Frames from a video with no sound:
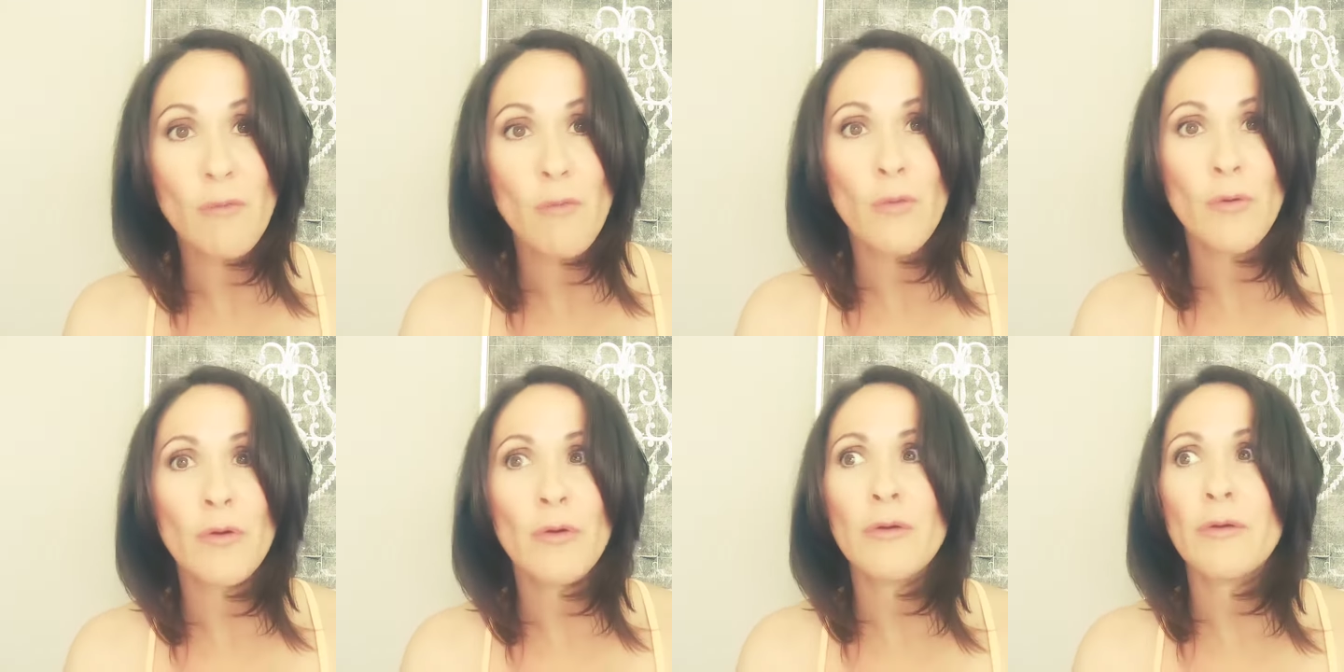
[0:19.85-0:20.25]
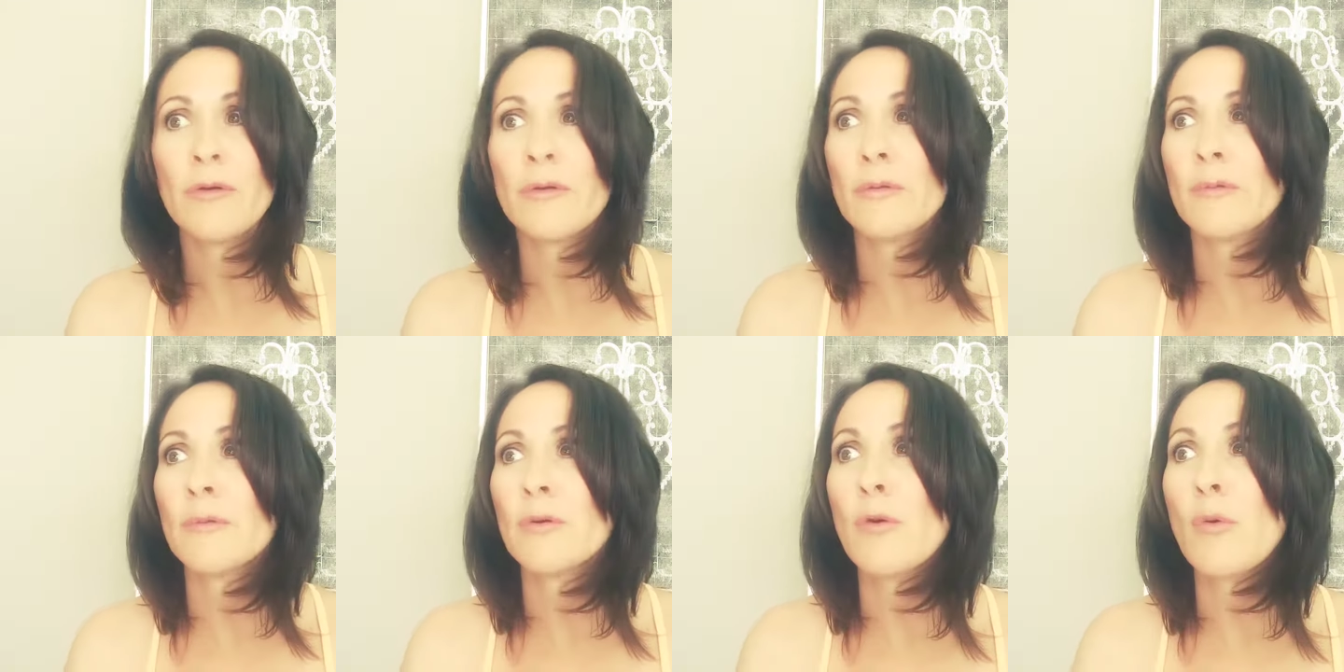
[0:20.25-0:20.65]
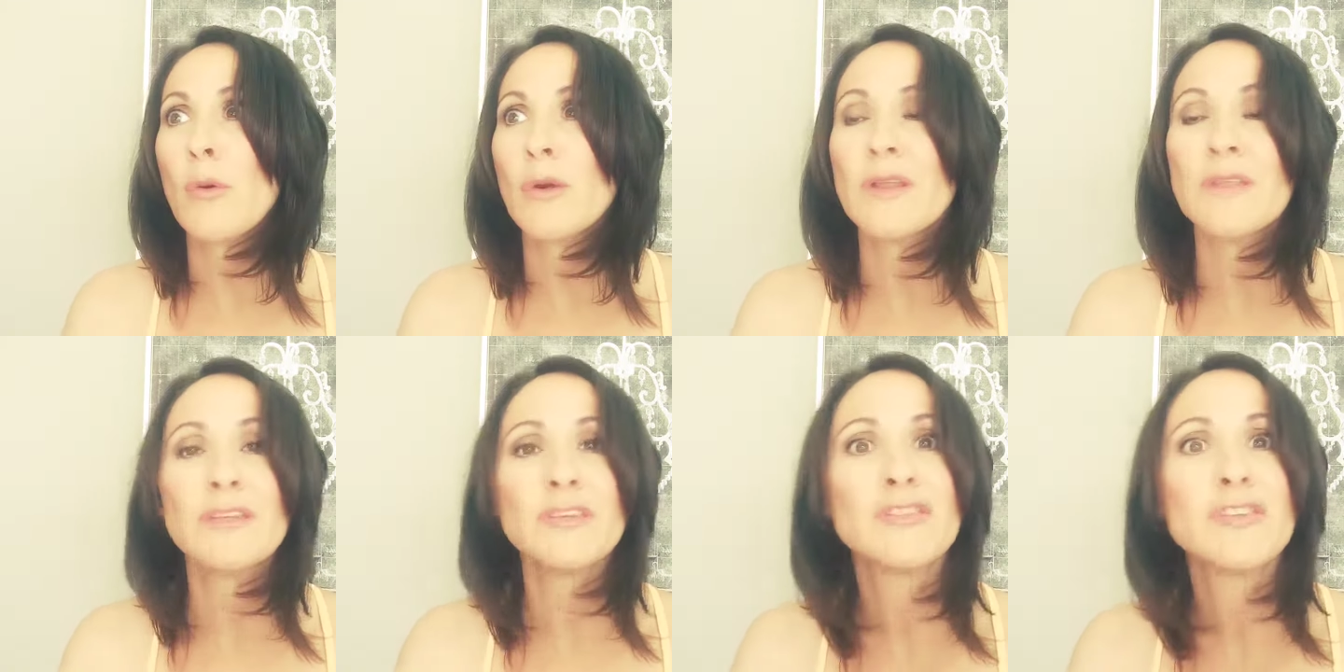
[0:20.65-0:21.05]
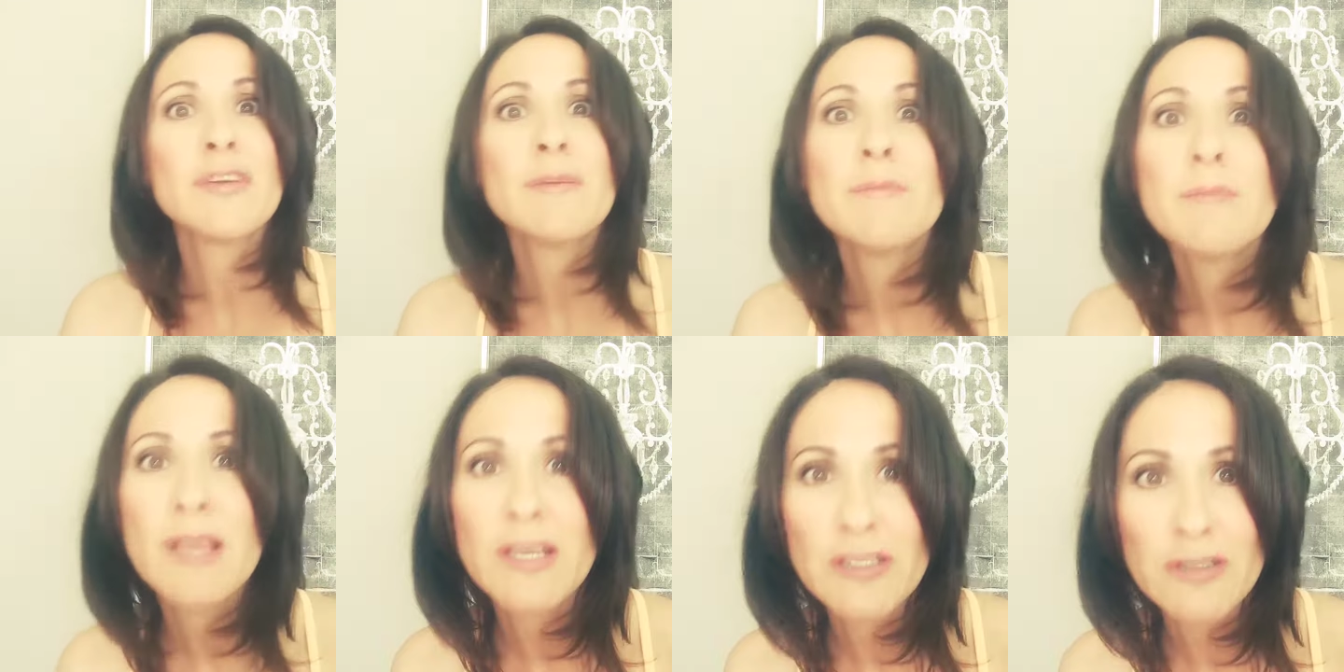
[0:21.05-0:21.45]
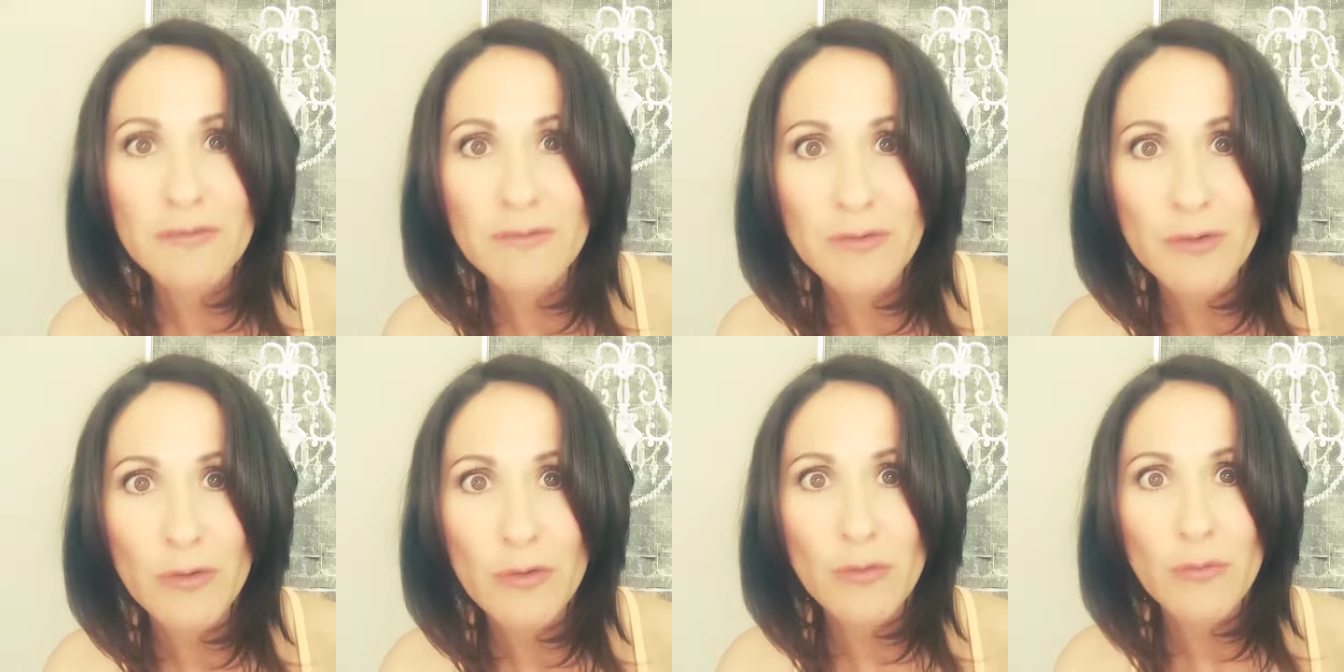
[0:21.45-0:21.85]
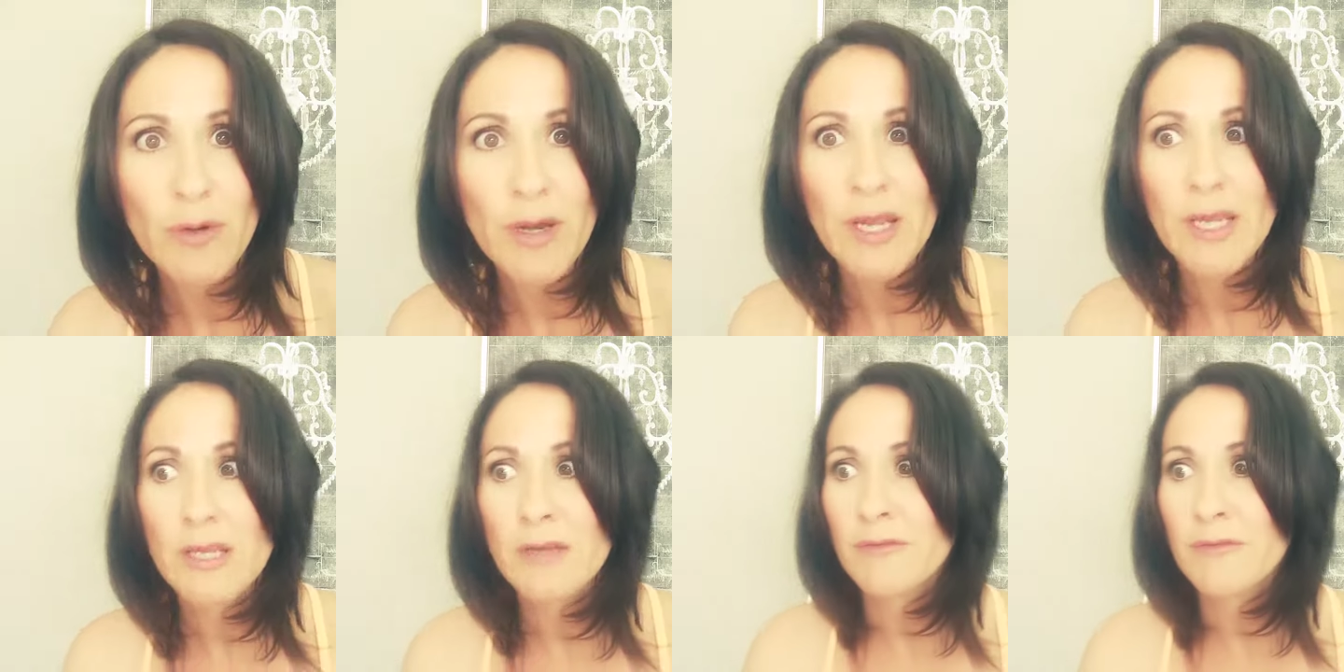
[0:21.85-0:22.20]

or going to the gym makes you feel great,